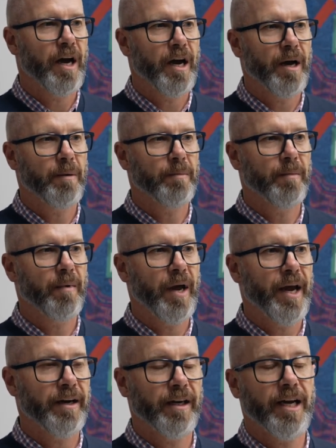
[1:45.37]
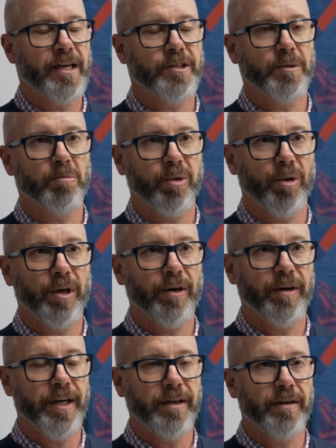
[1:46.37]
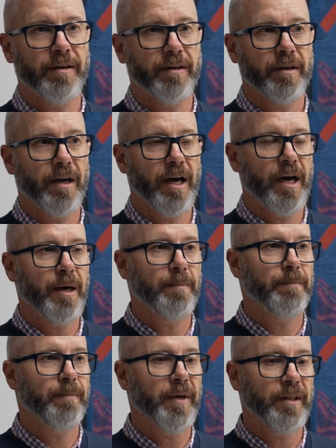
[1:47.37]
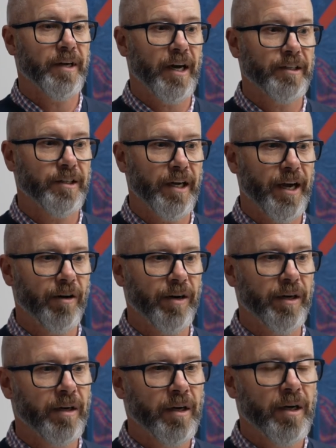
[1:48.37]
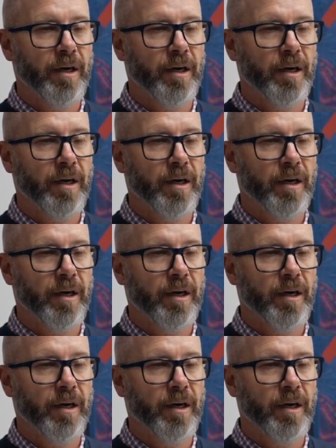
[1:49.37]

and a large employer in the Hunter area,